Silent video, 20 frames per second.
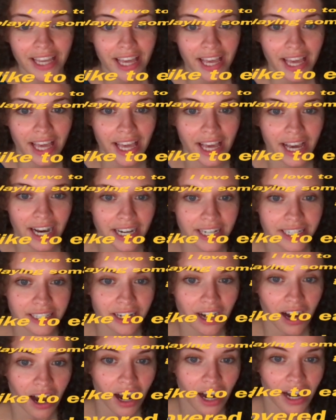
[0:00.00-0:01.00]

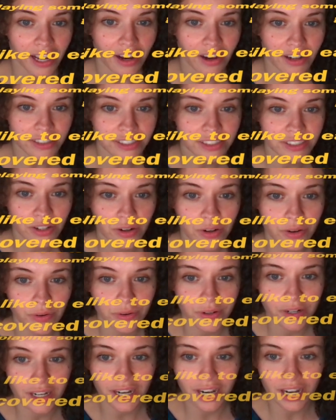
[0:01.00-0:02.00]
and I
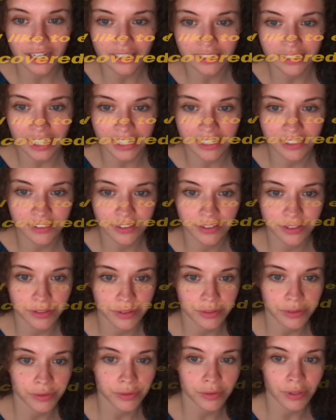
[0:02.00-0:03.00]
also like
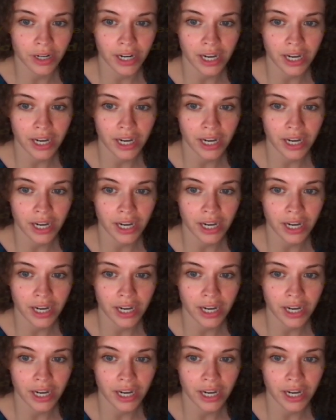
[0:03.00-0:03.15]
to